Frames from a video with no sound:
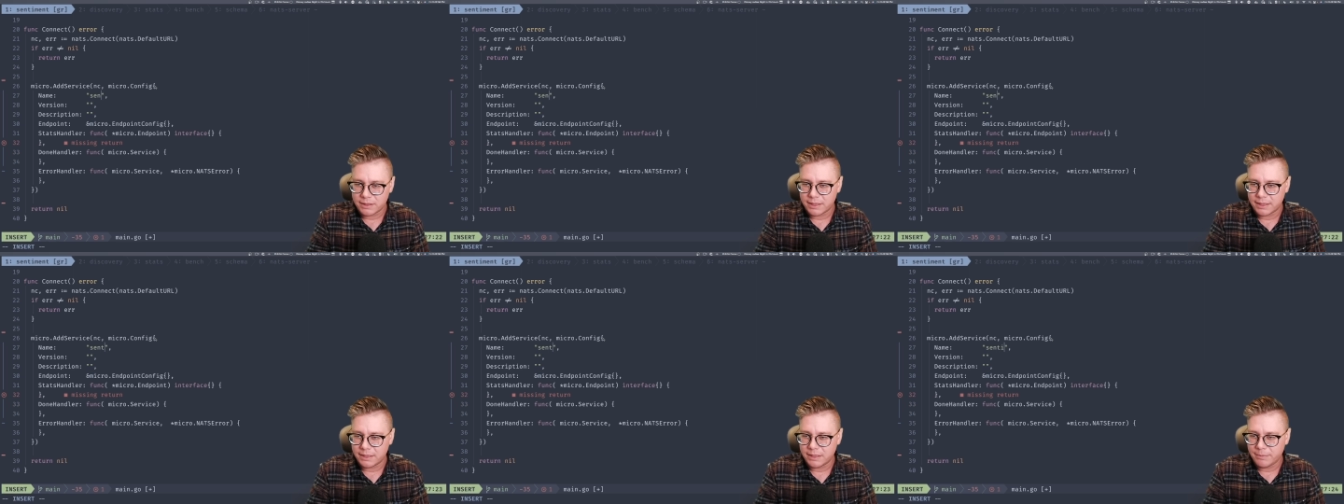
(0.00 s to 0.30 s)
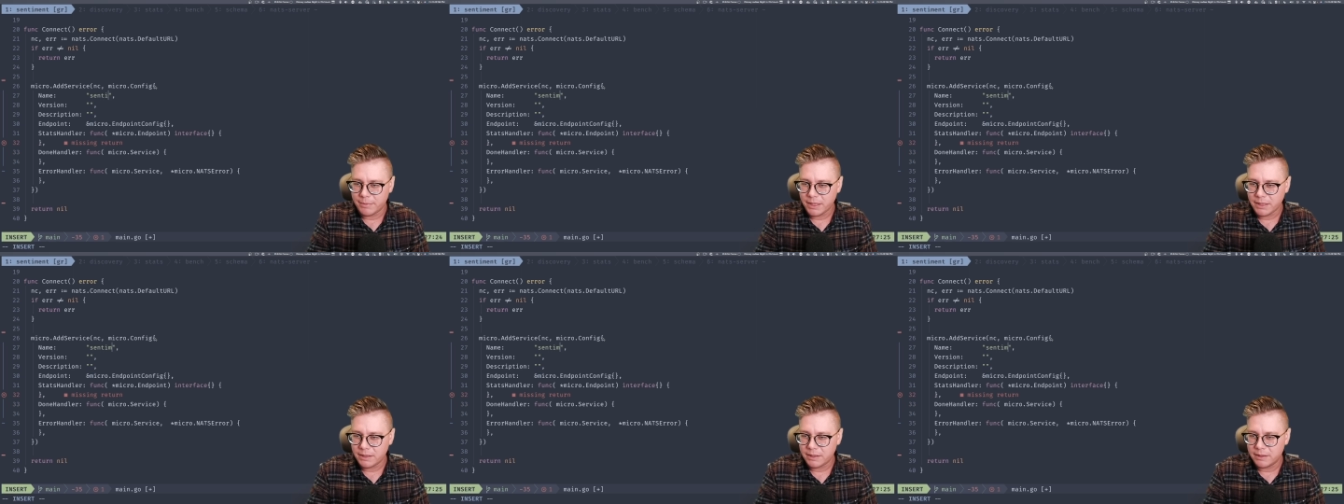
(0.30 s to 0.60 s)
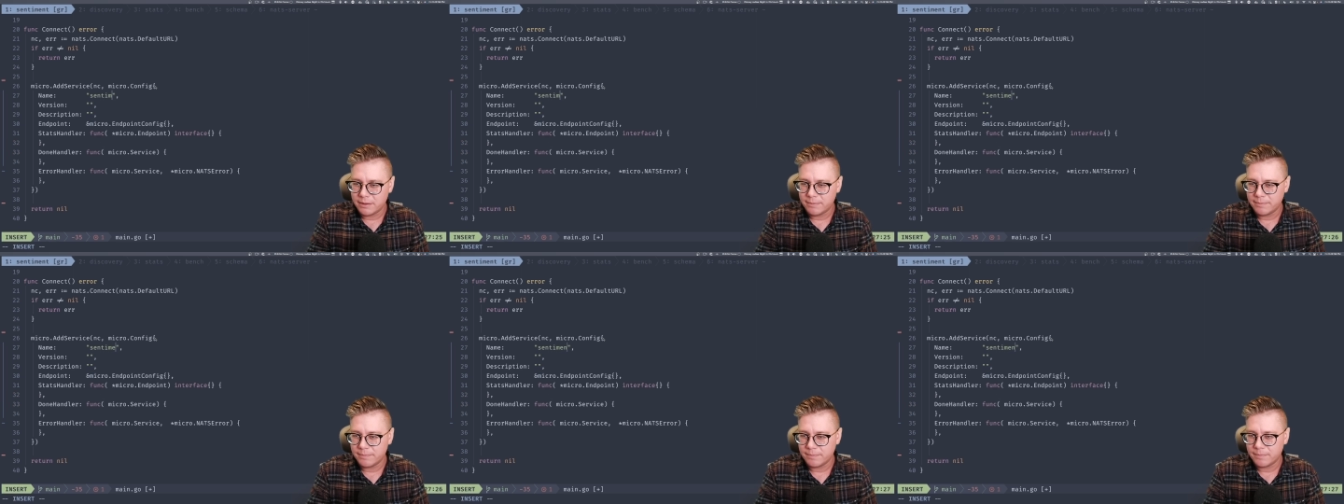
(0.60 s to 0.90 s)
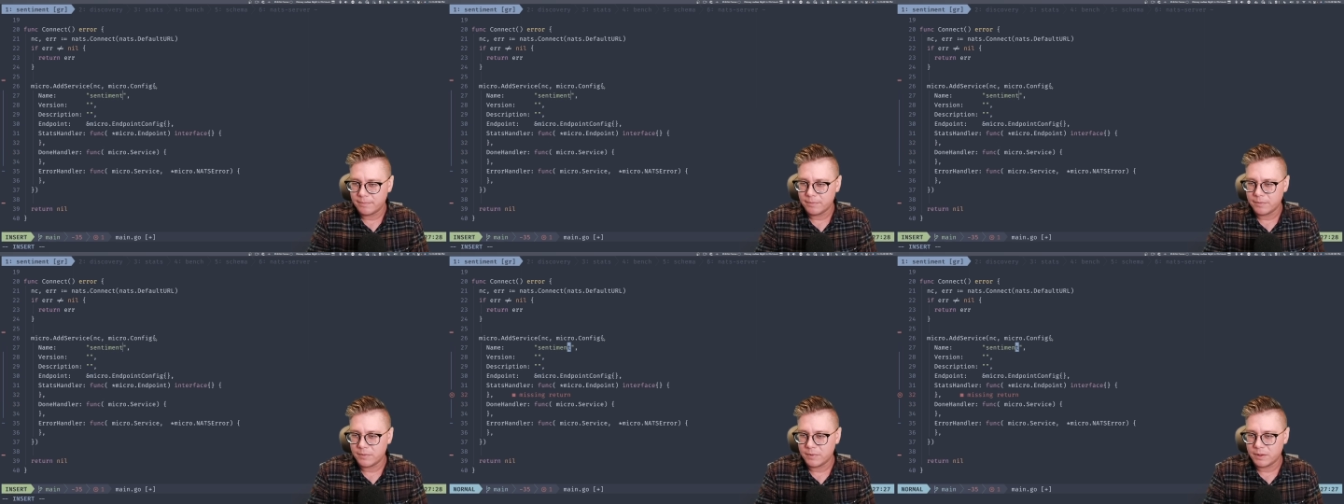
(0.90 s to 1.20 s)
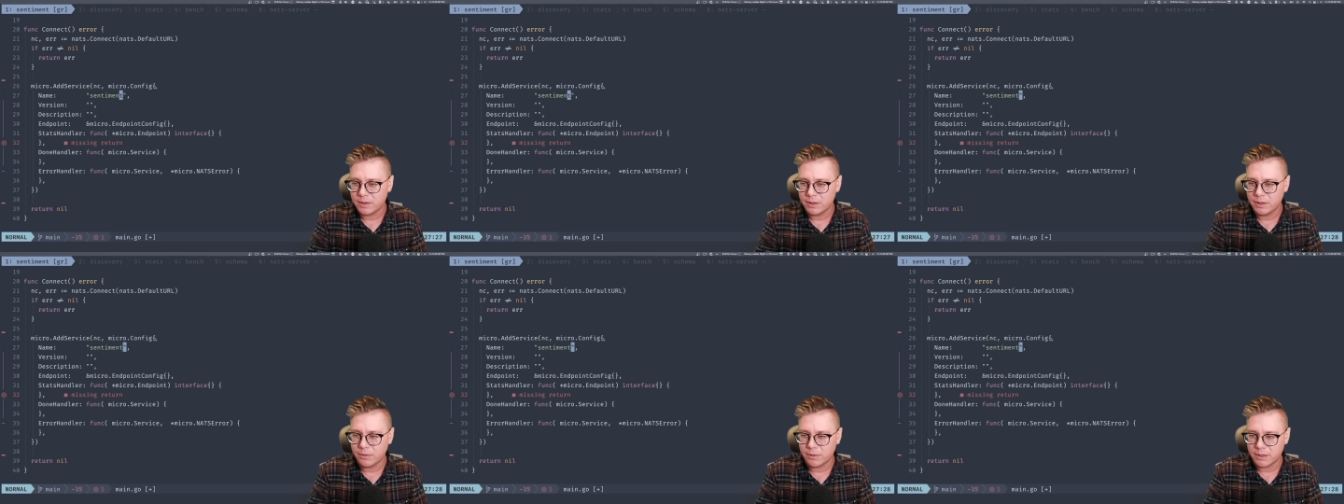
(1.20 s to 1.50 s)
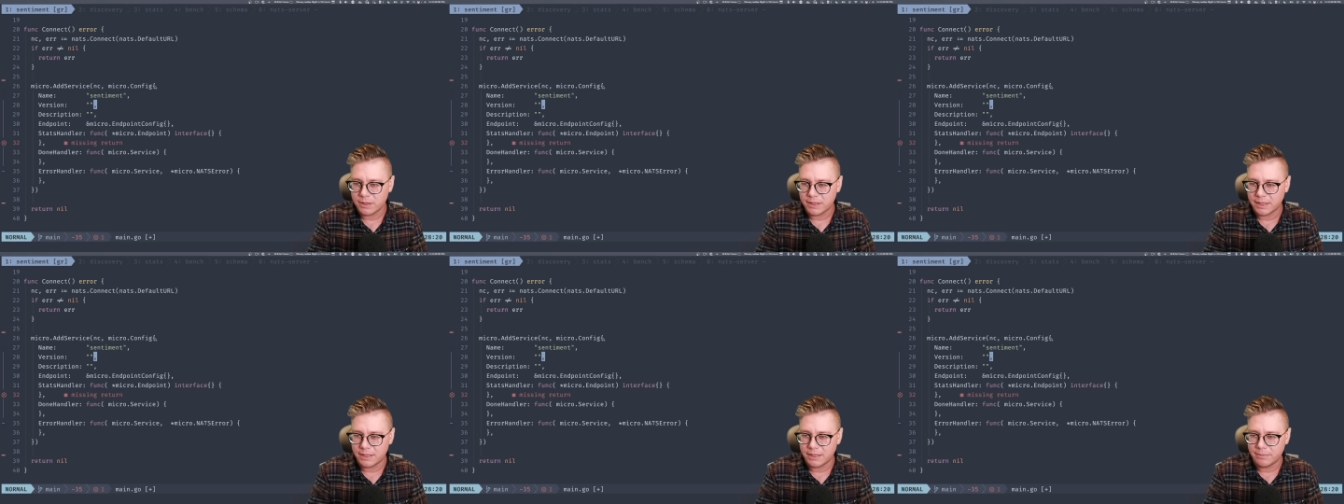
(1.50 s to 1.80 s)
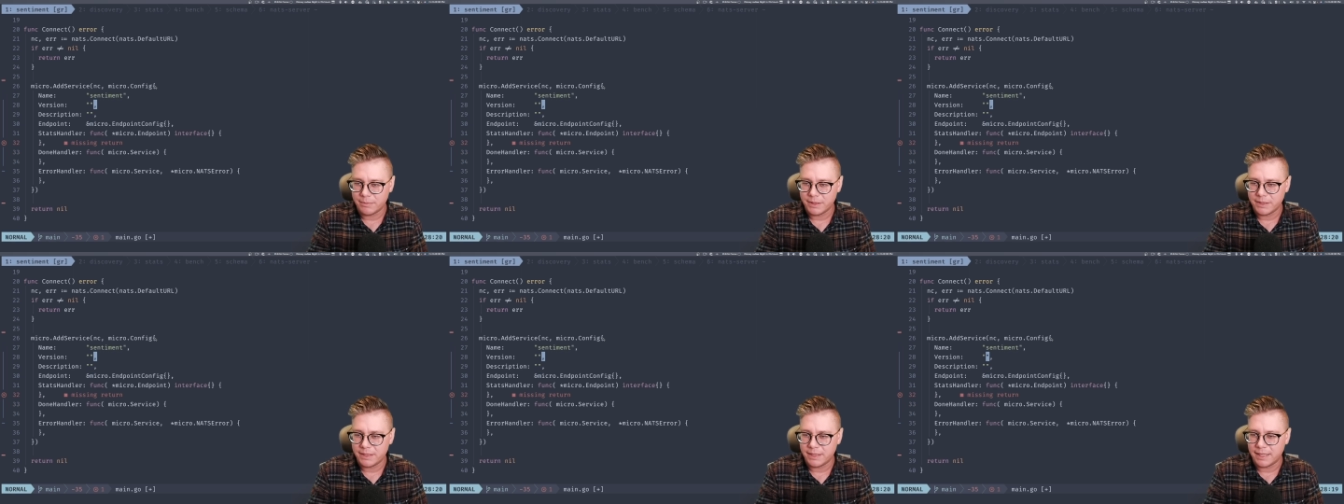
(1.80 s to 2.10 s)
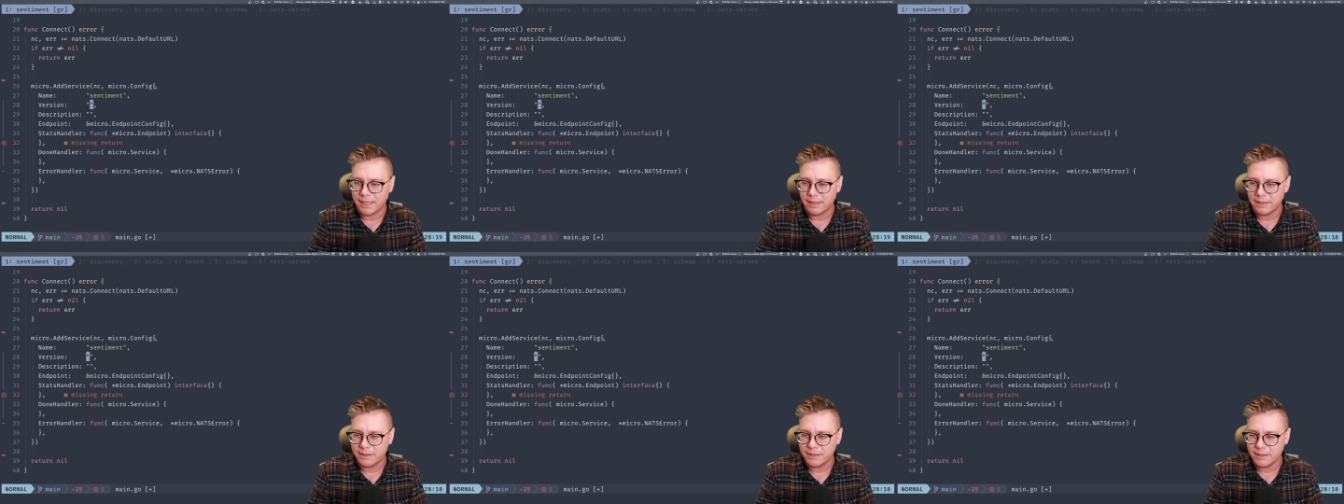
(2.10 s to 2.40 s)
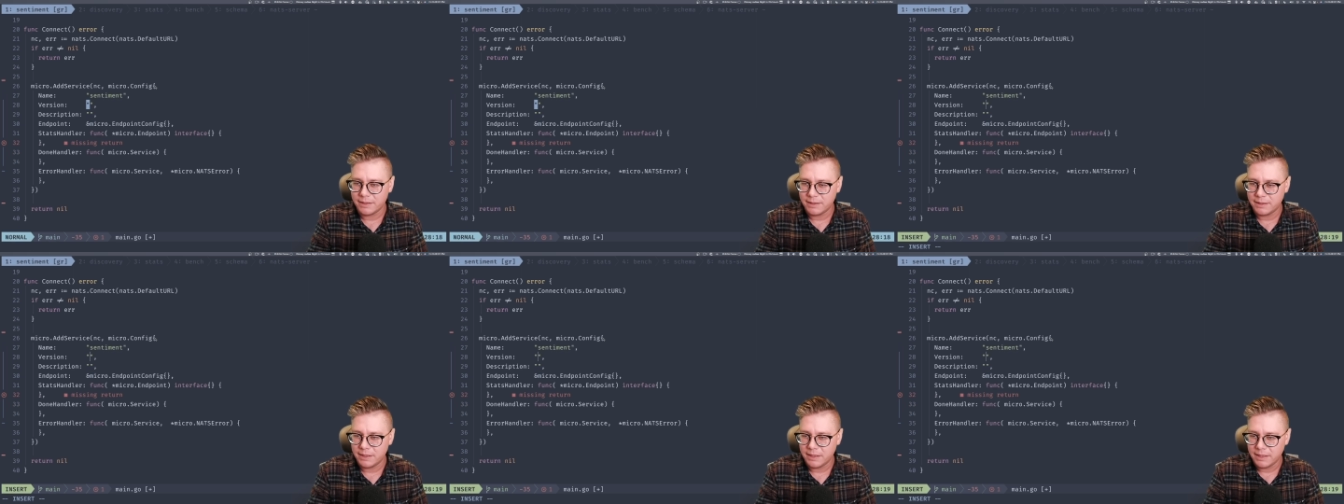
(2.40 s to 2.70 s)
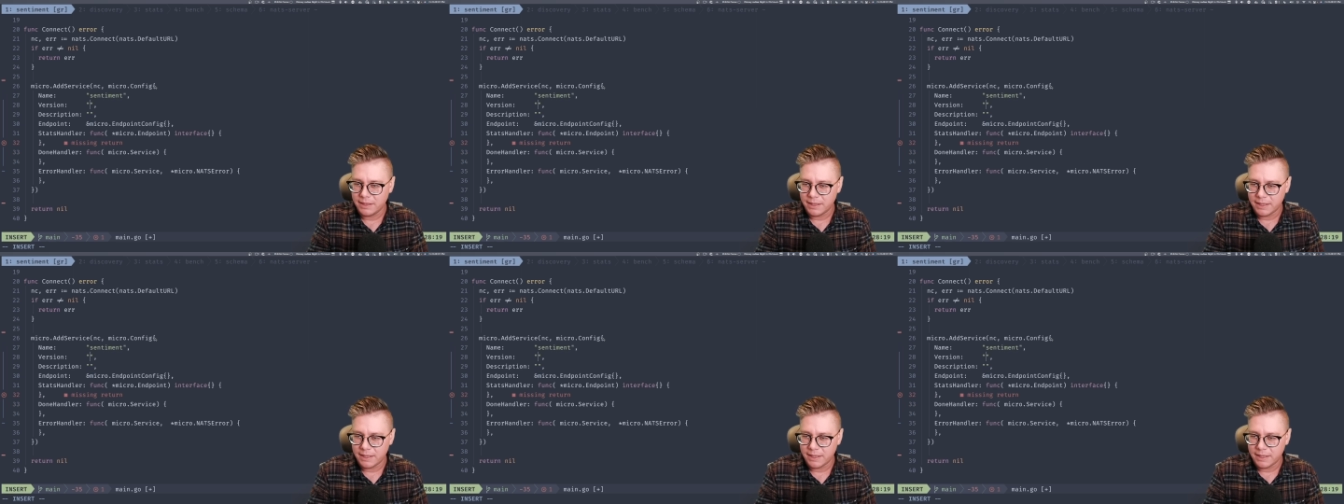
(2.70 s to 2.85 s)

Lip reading: sentiment to do our sentiment analysis.